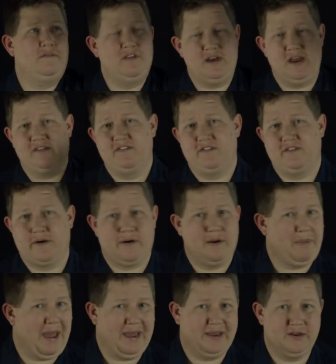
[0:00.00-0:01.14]
of the necessary
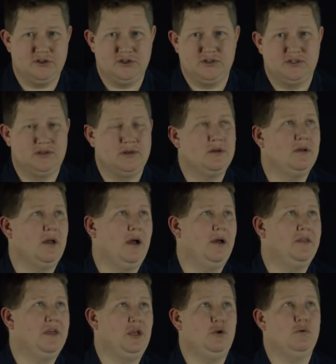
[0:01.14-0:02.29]
packages uh,
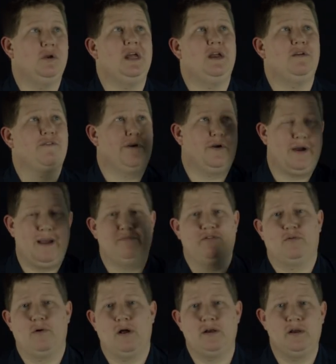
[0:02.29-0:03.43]
that you need for your app to
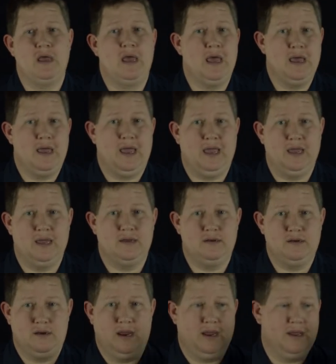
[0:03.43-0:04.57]
run.
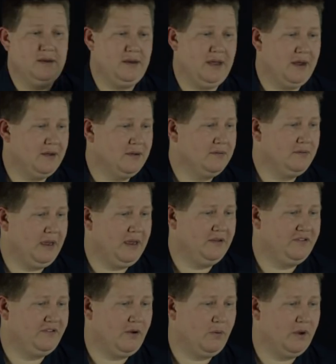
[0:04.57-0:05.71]
And, and, uh, and
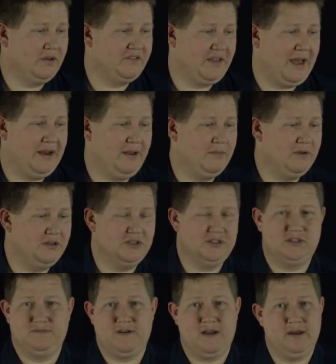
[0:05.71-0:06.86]
so once that image is
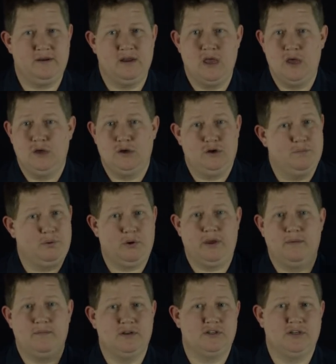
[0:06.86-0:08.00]
defined, you deploy
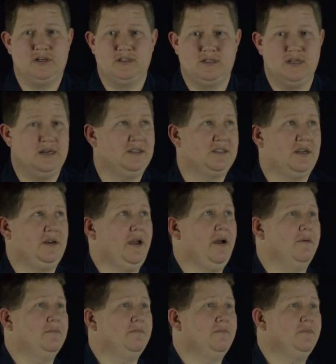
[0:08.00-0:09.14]
image and, it, and it's good to go.
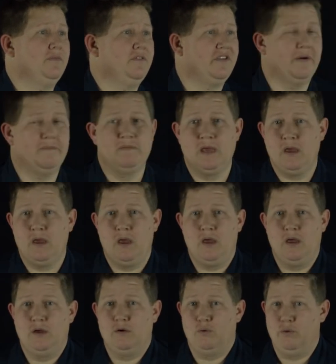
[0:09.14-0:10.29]
So
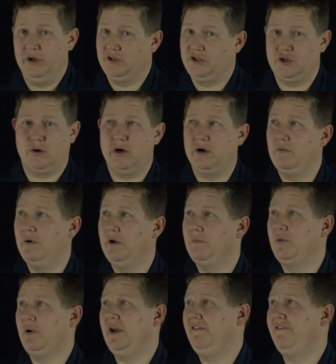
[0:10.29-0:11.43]
real short, real
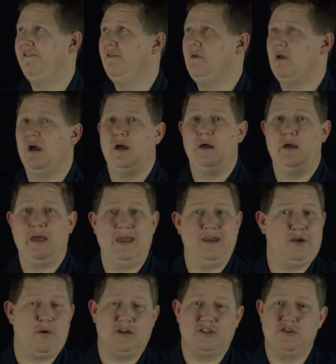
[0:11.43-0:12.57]
brief. Uh, any
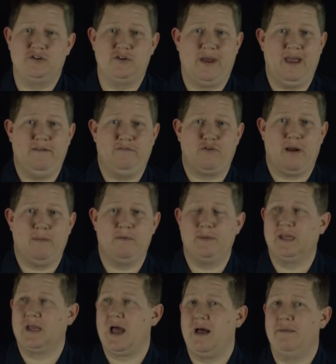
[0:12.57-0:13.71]
questions you have, drop them in the
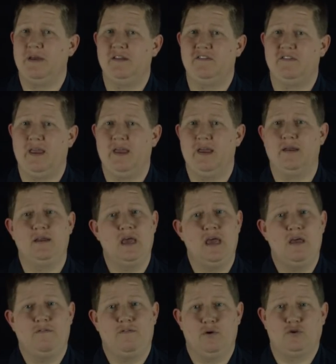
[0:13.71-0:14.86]
comments. And
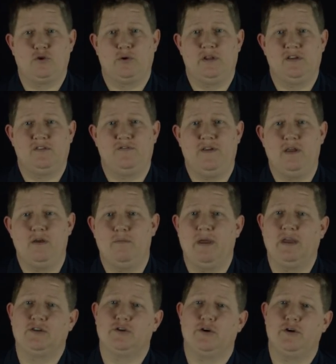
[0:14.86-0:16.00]
if you enjoyed this video,
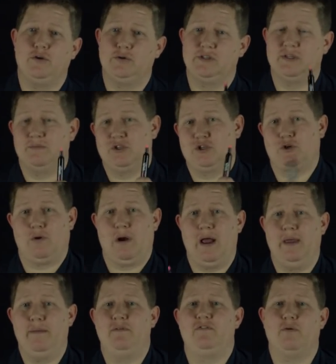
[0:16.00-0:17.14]
make sure you
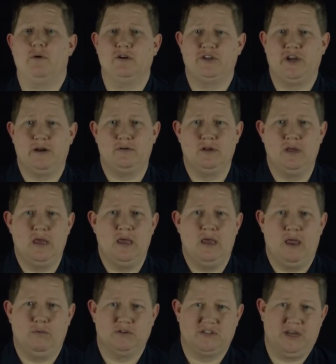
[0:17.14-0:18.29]
subscribe to our channel.
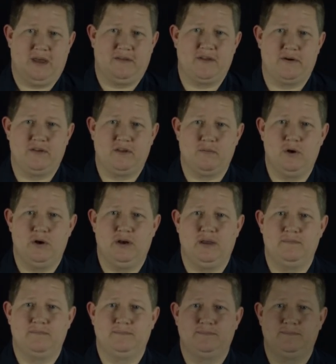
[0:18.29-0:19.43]
And we'll see you out there in the community.